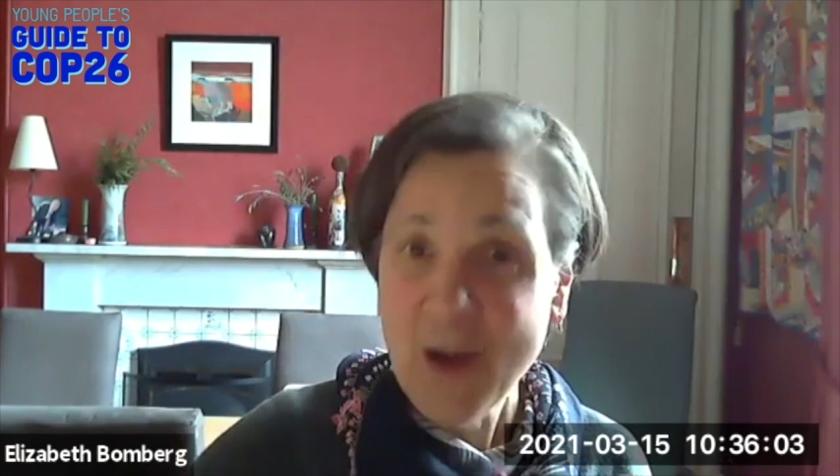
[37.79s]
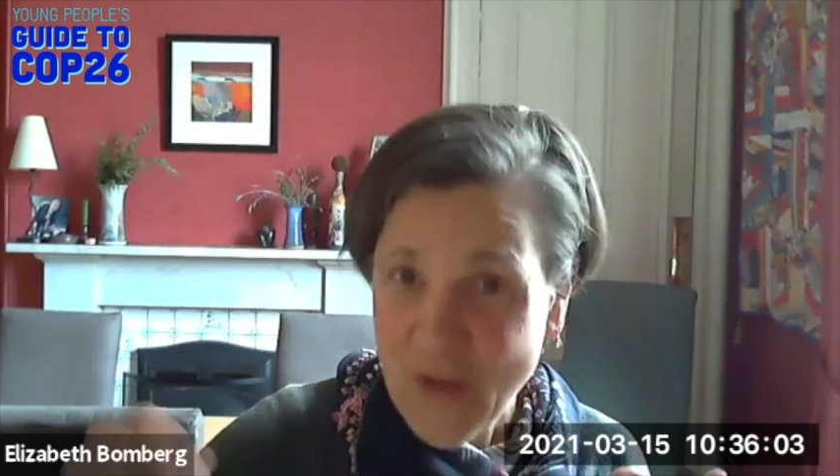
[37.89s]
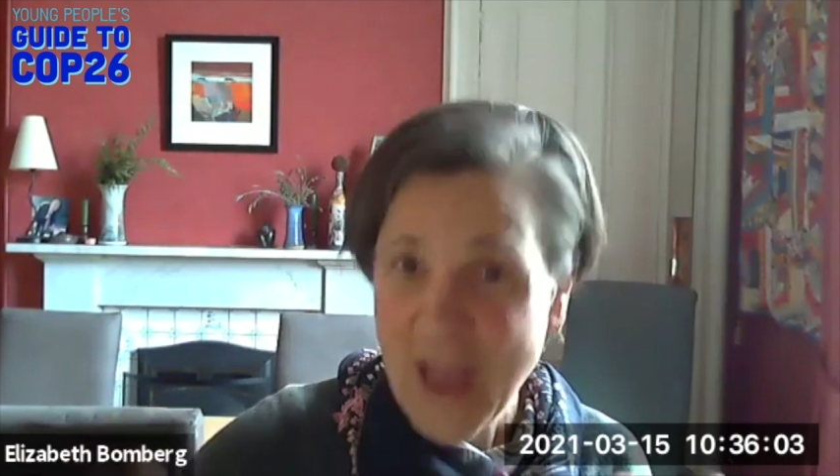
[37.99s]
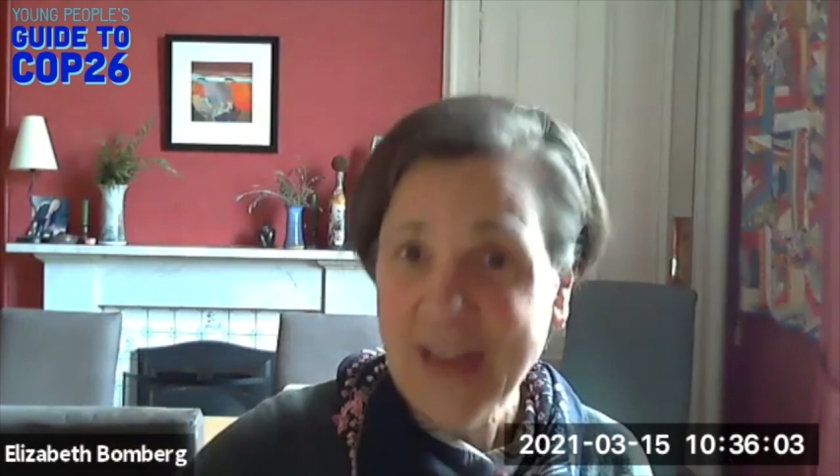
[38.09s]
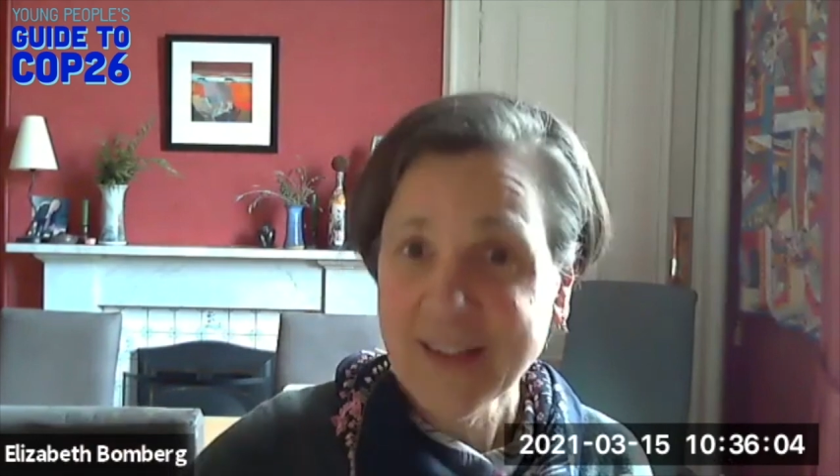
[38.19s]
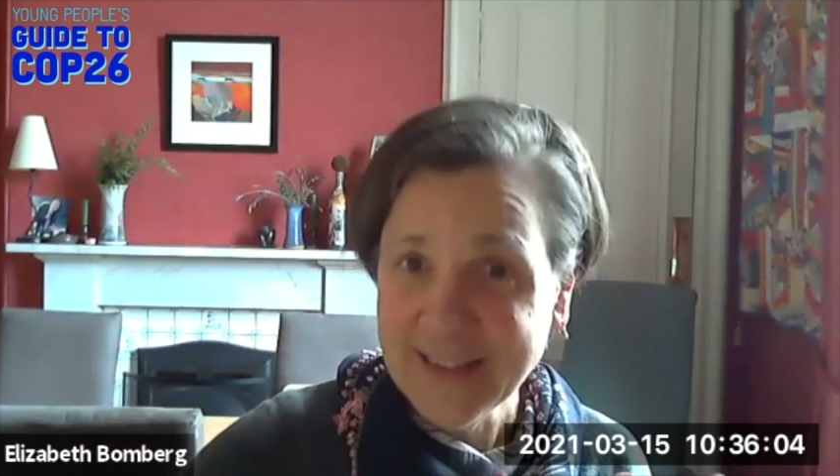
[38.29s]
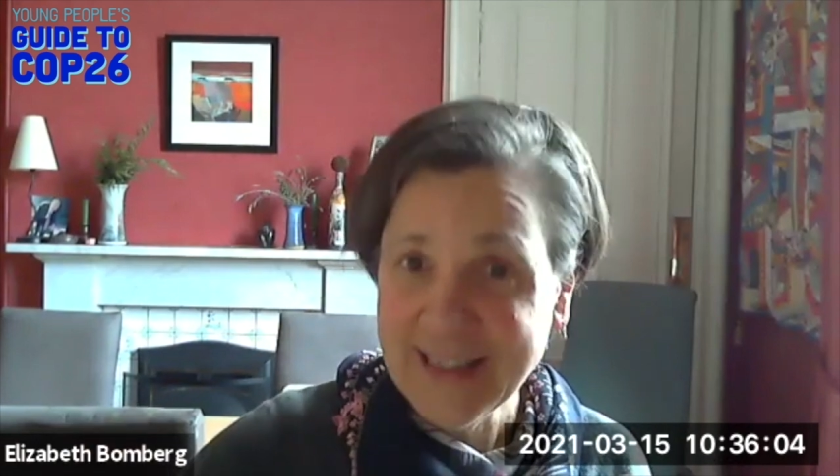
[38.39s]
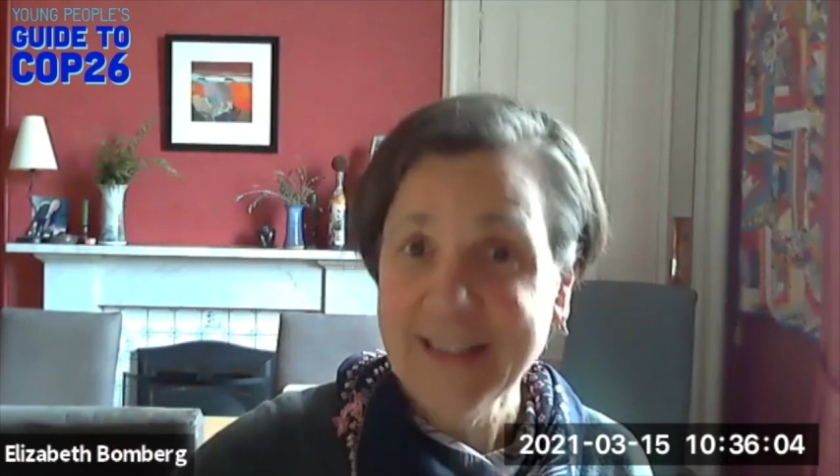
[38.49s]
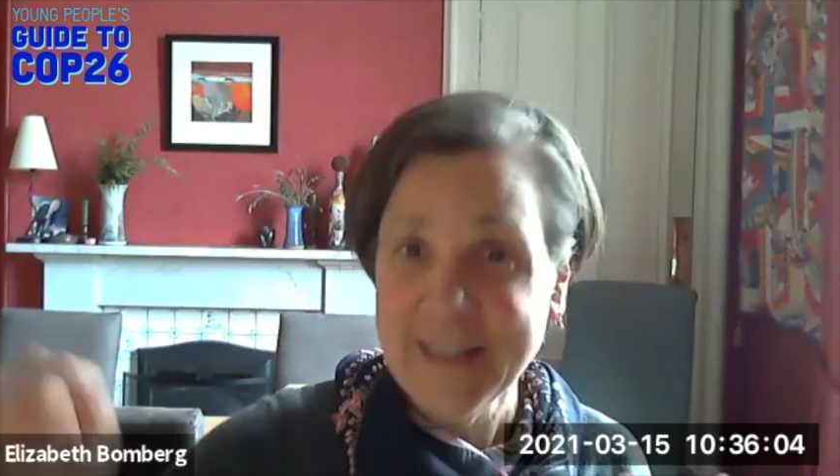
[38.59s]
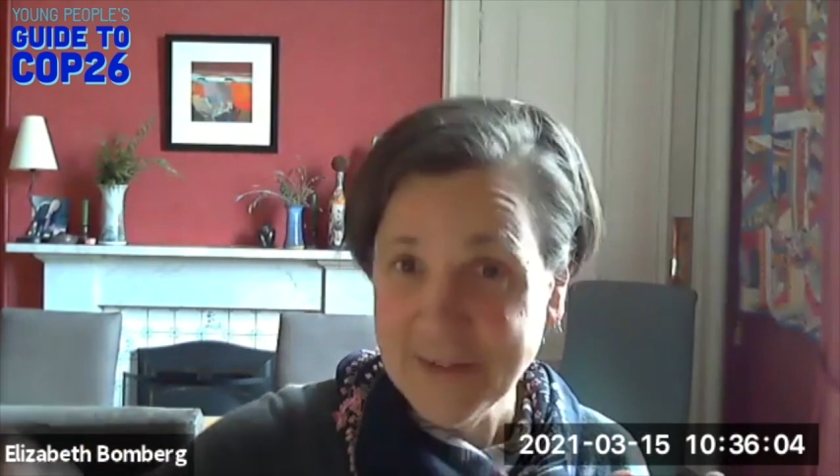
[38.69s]

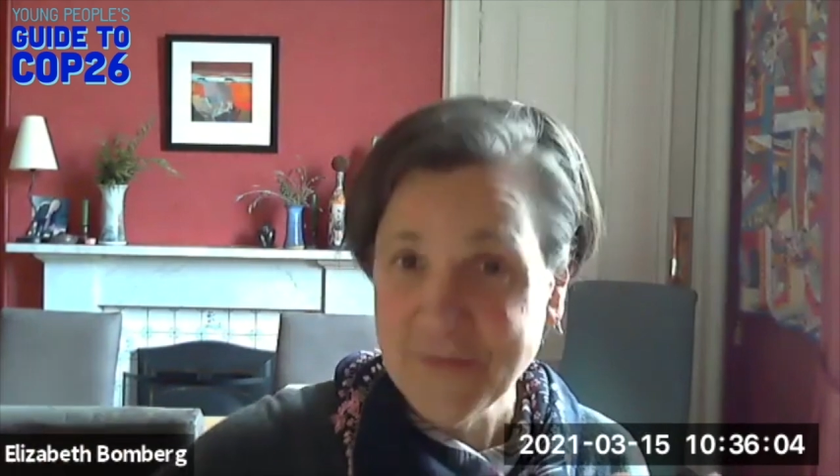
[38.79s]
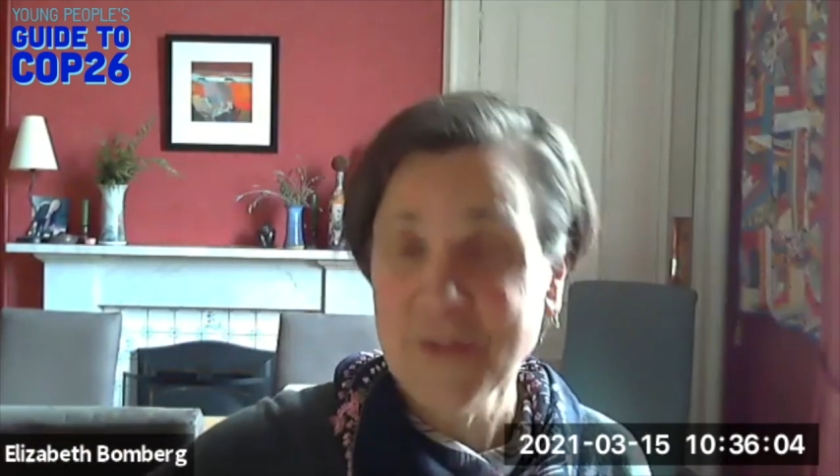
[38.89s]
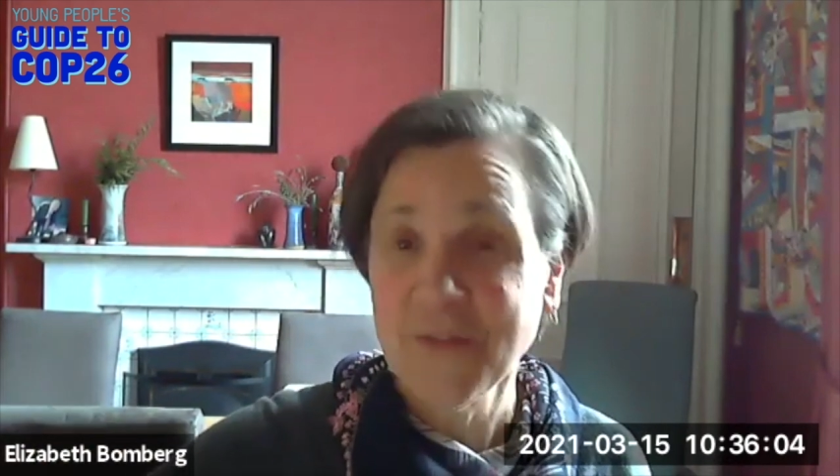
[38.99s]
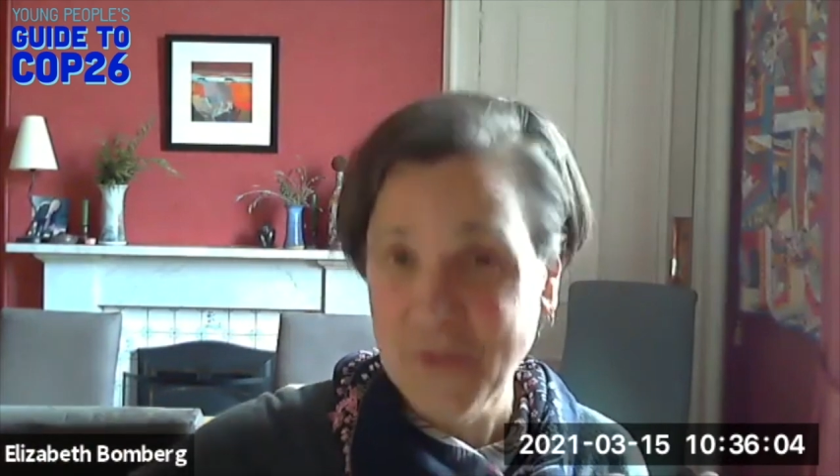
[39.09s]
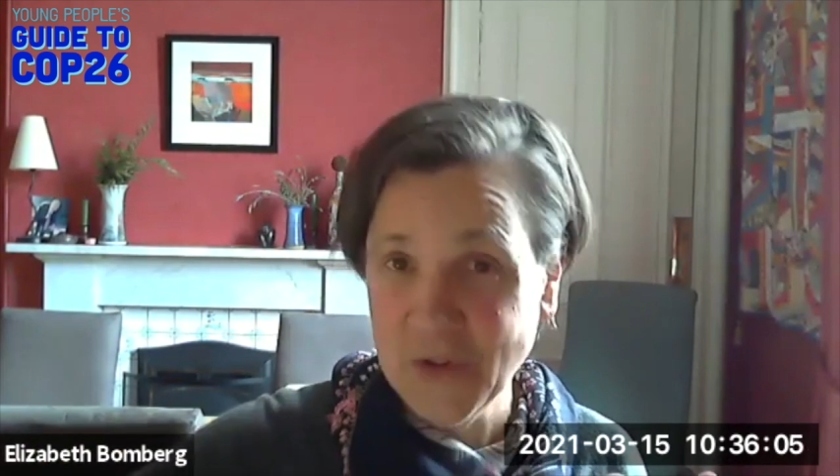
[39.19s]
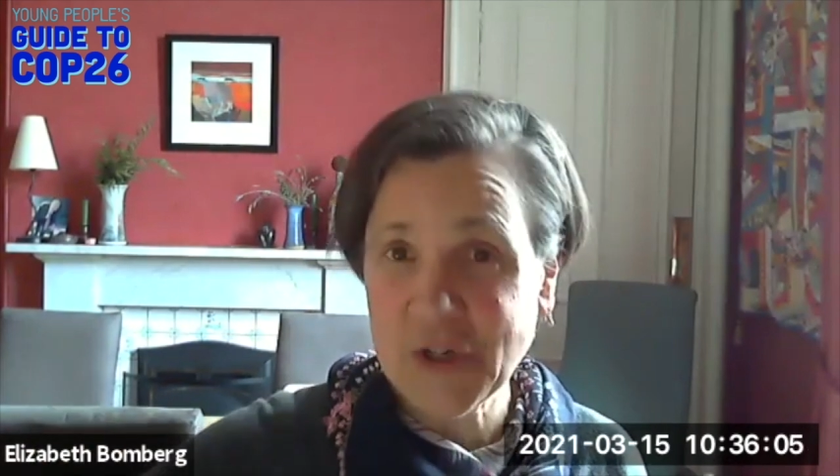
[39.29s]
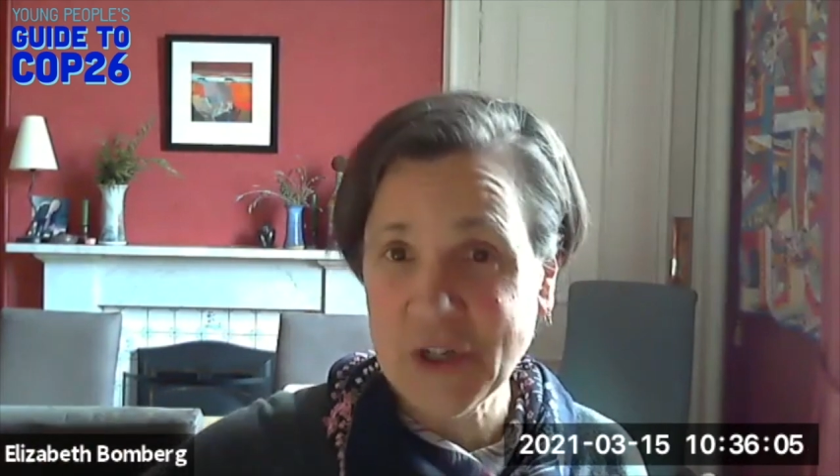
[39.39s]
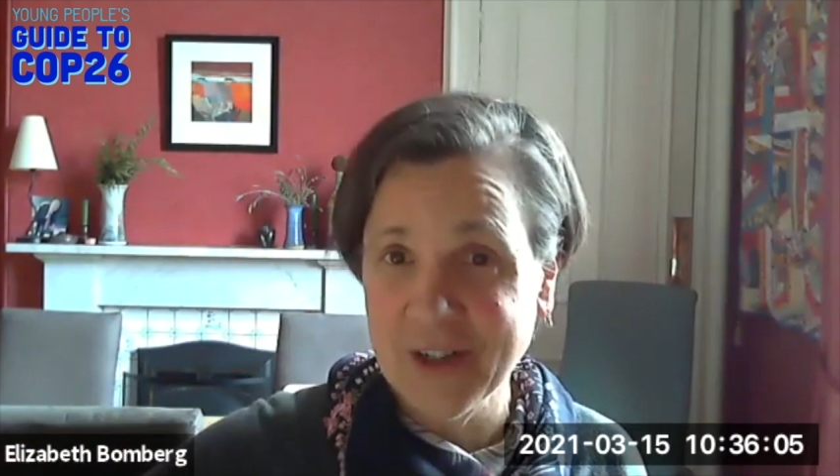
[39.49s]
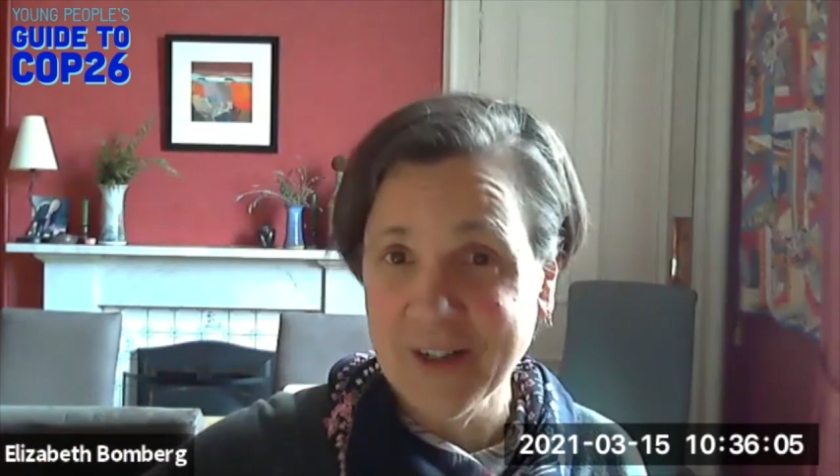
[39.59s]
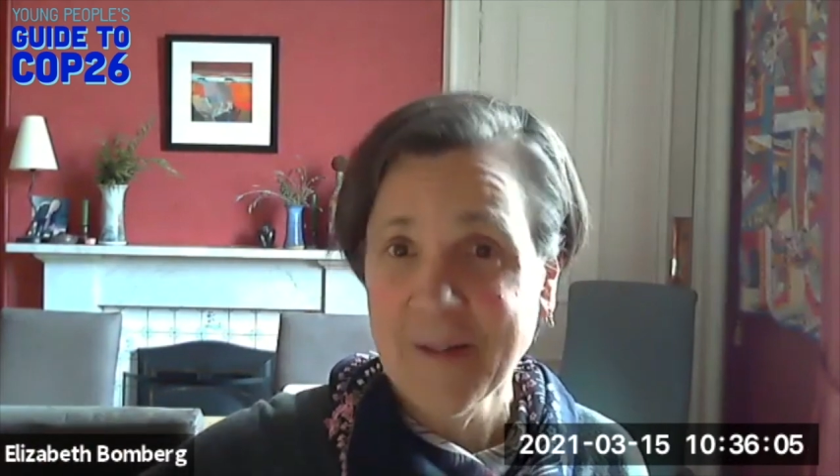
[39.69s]
radically different
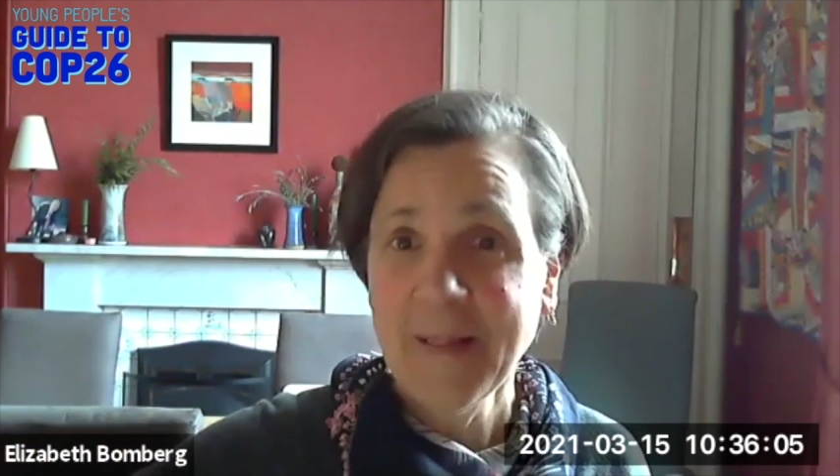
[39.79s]
future